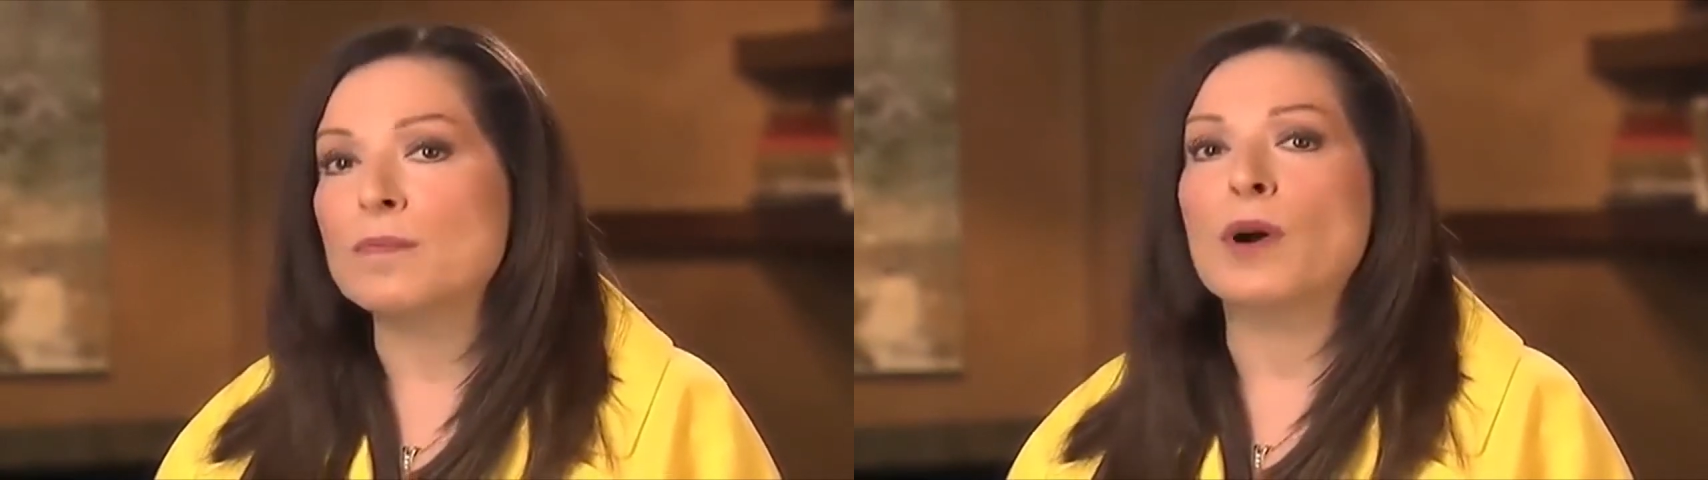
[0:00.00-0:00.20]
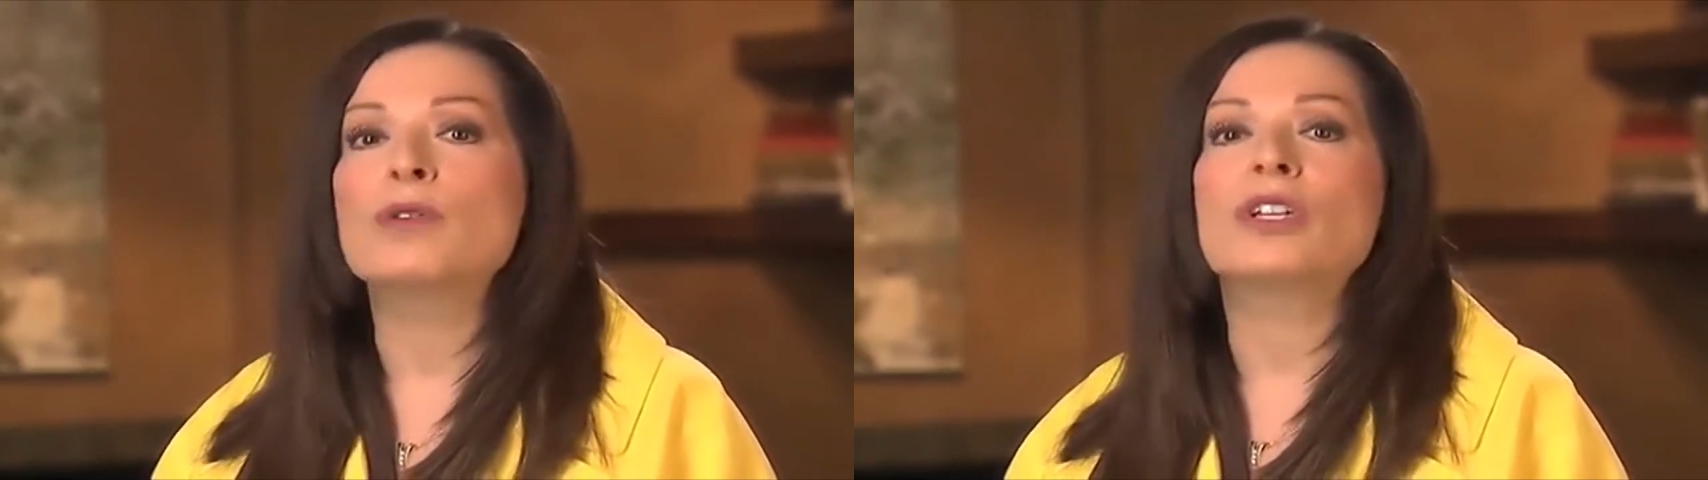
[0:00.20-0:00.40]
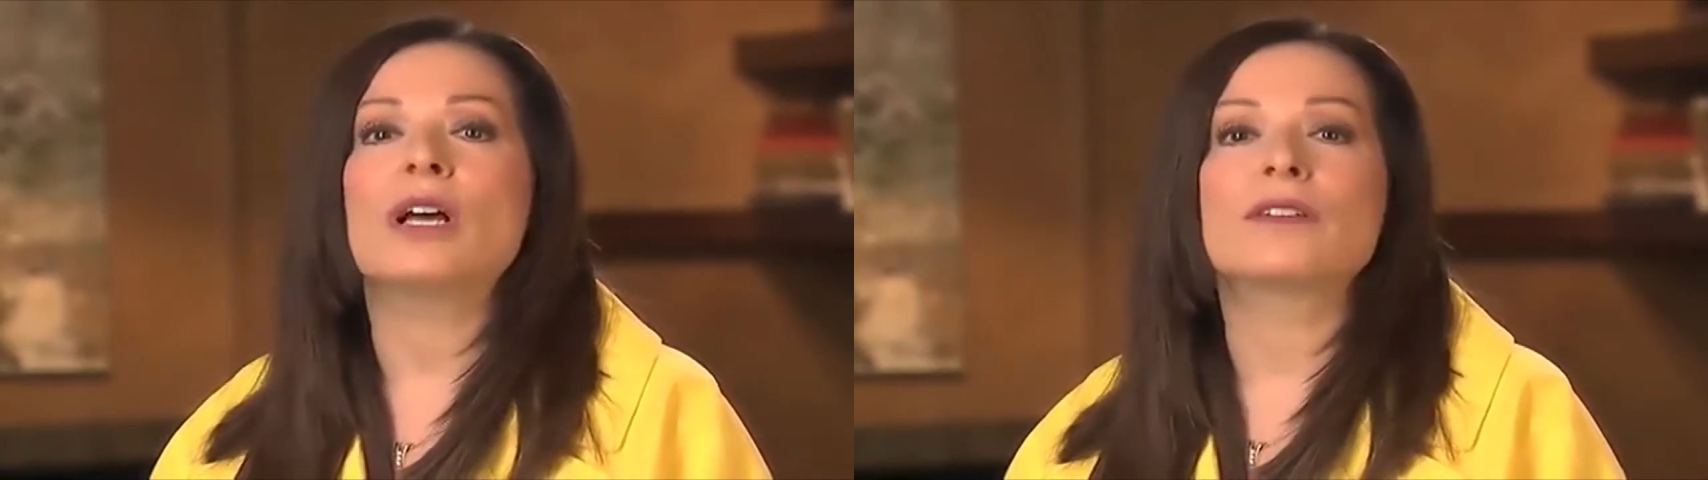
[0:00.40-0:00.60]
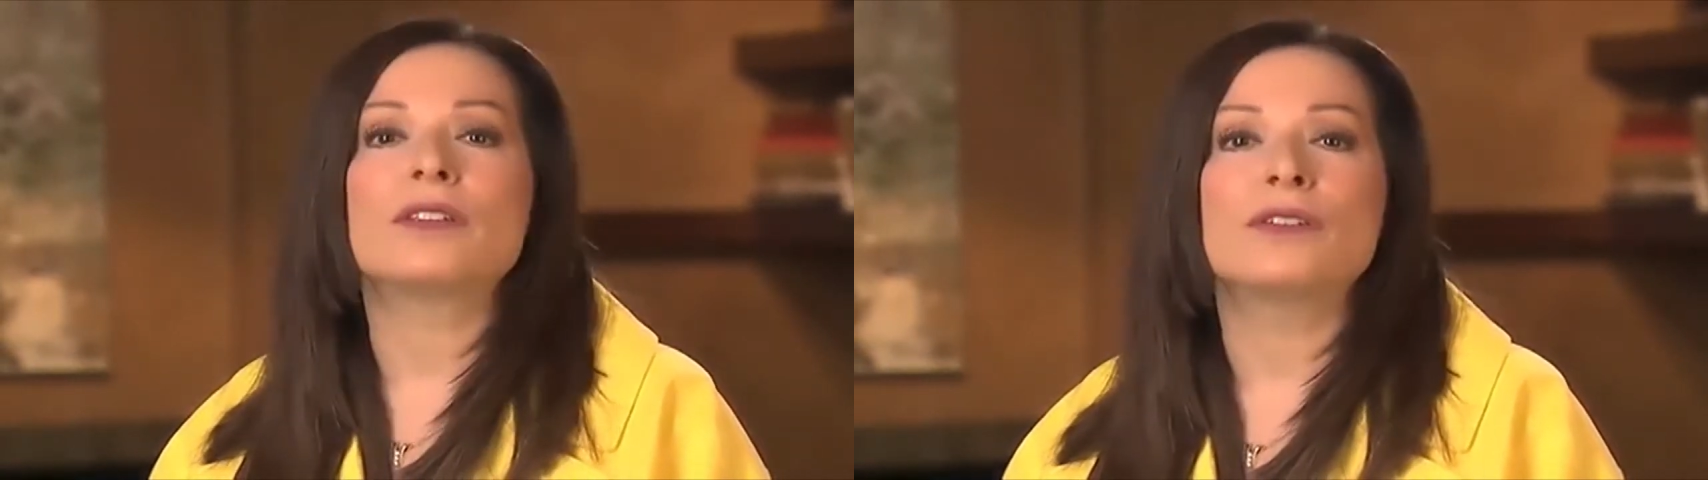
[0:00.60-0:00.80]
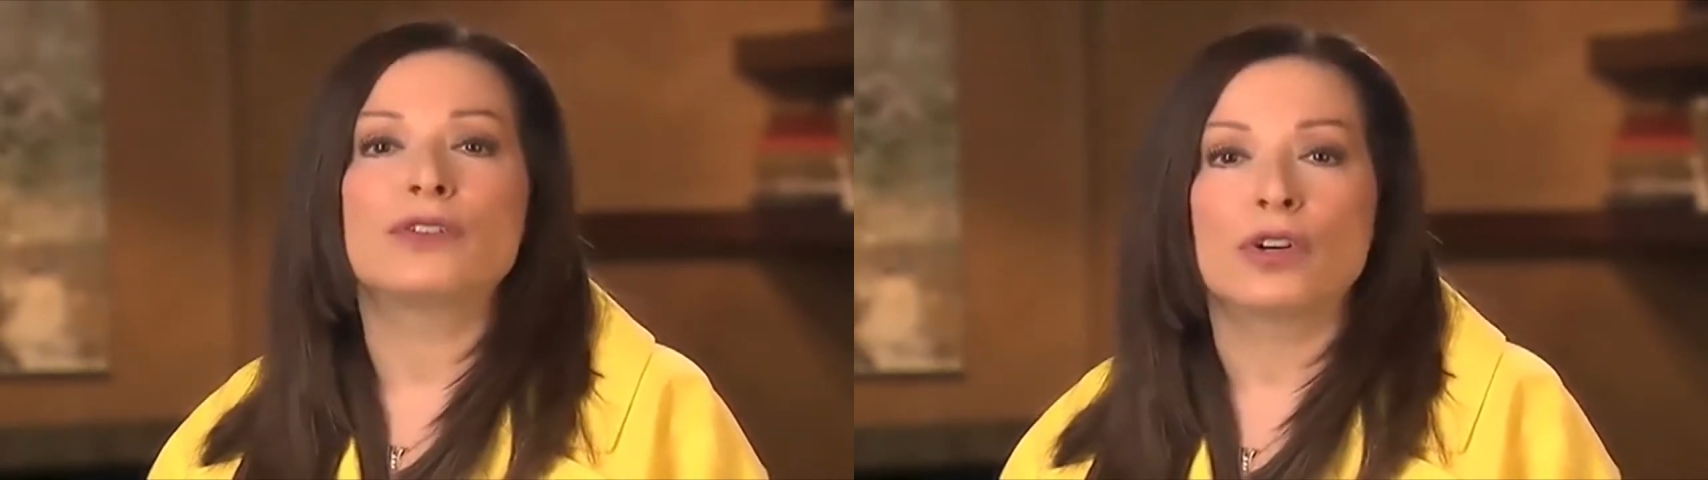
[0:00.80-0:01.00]
Botox
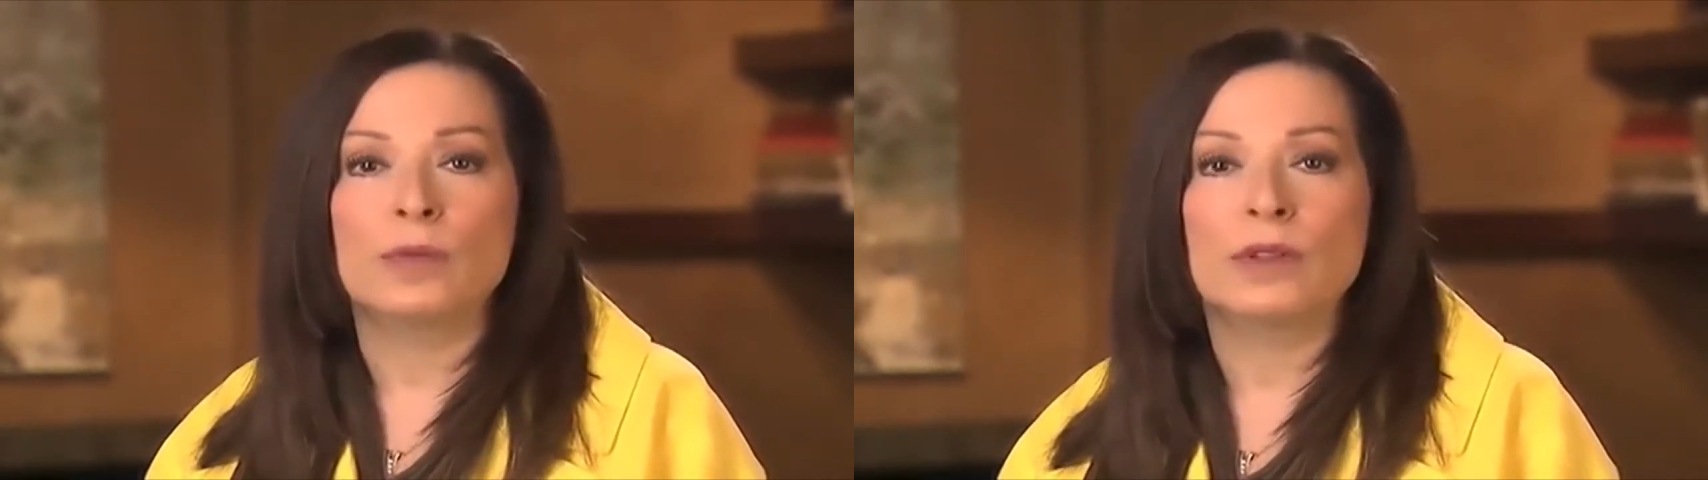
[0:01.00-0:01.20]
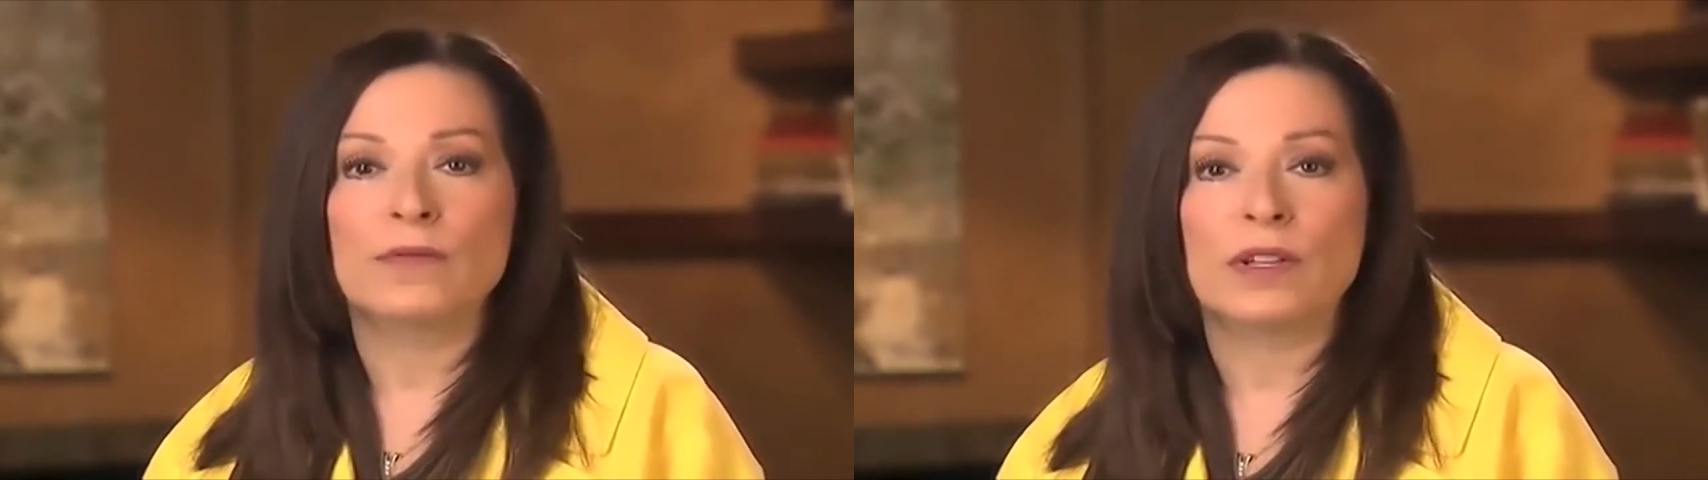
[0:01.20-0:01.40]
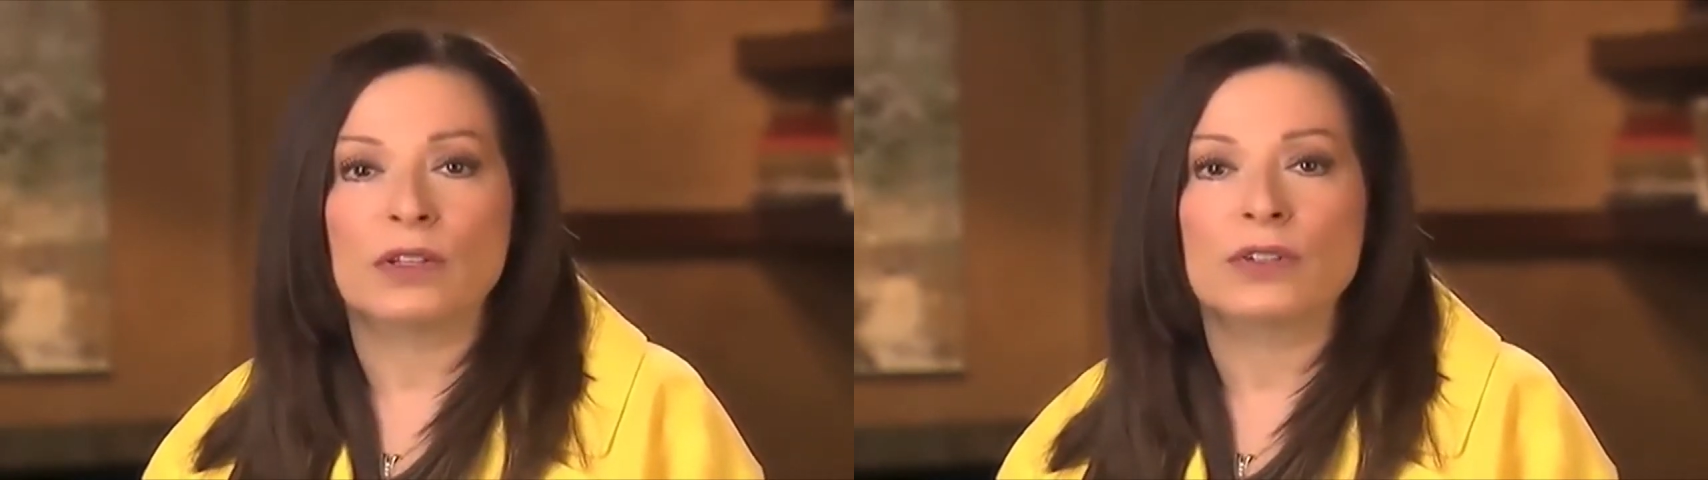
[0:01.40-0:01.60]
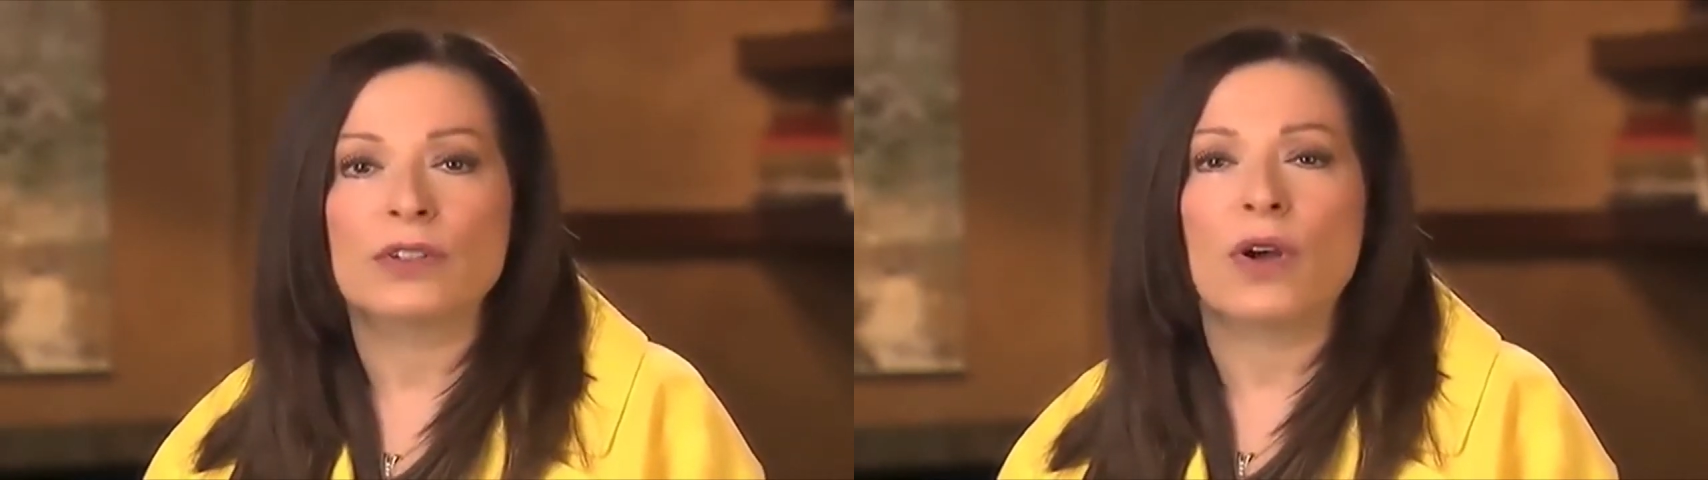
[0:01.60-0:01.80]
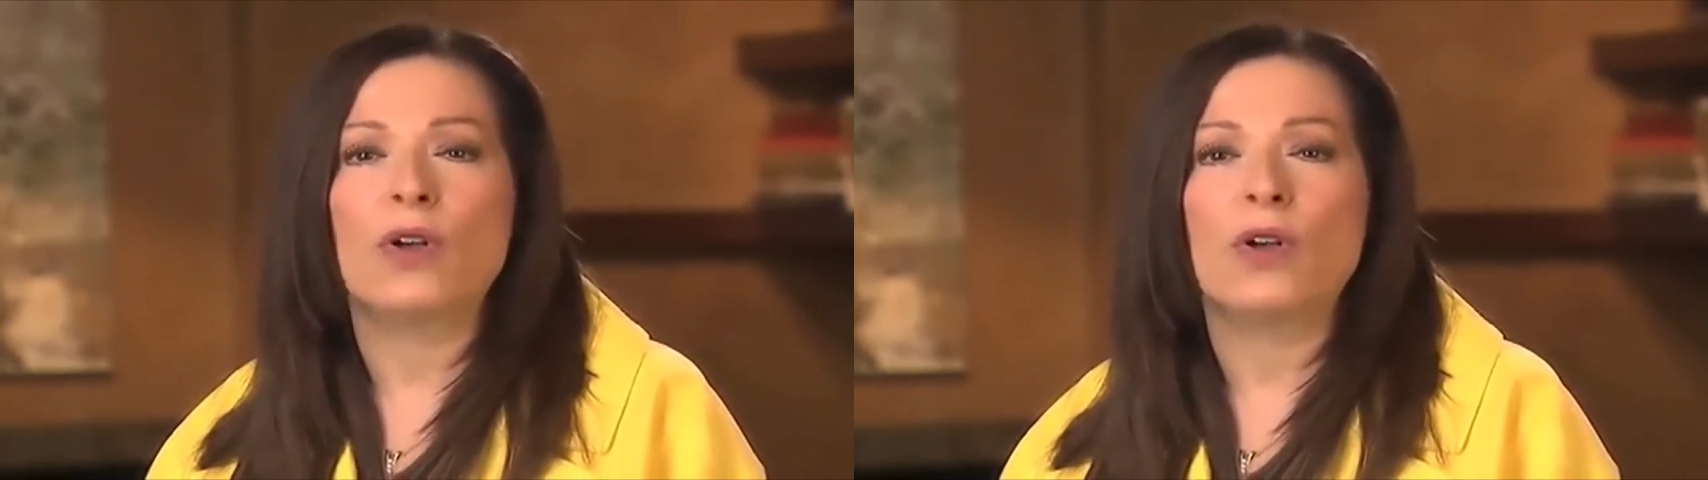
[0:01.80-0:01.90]
and dermal fillers